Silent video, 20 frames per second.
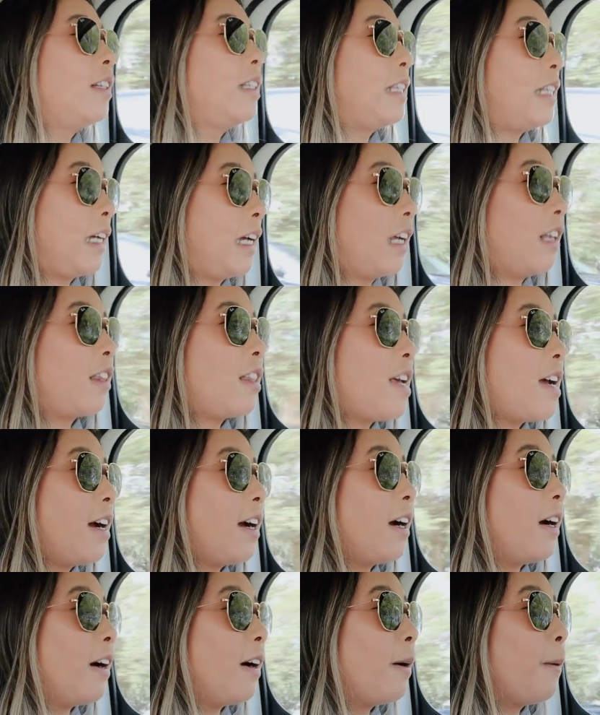to get
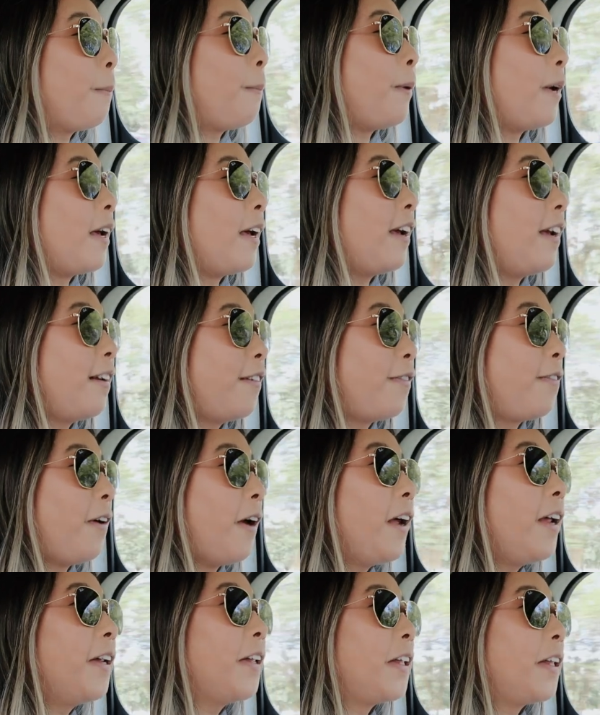there, but
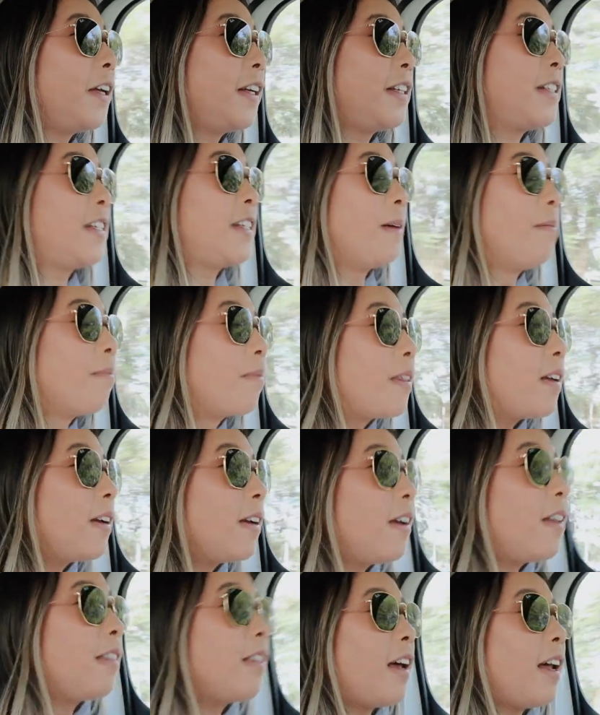finally
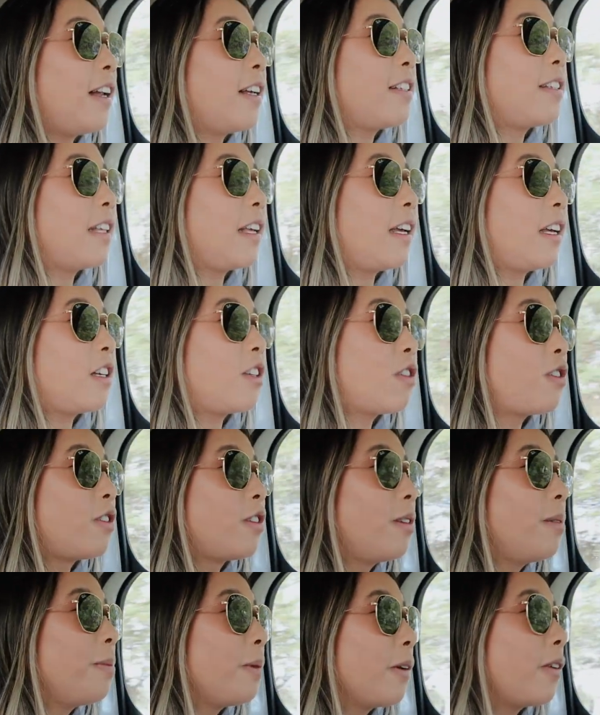something that is like
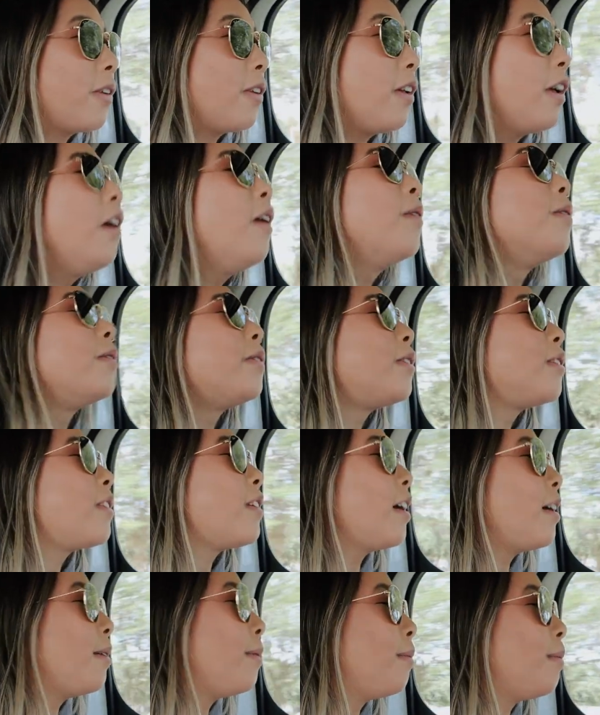super close.
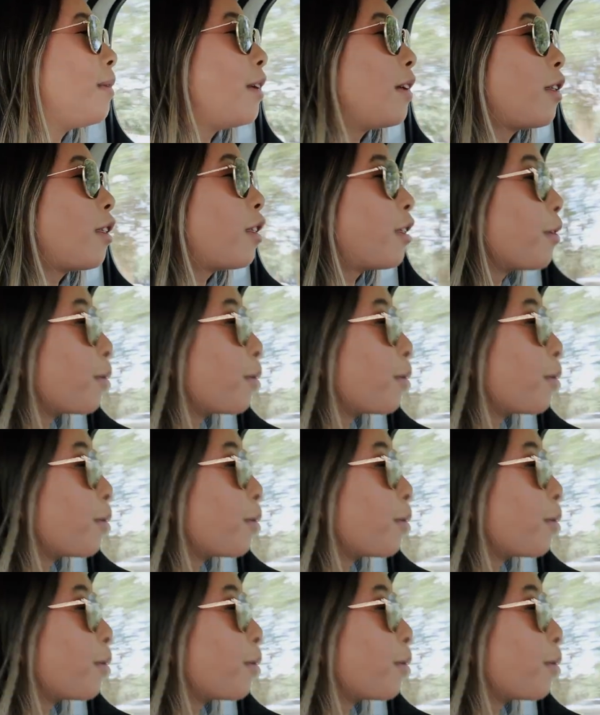I'm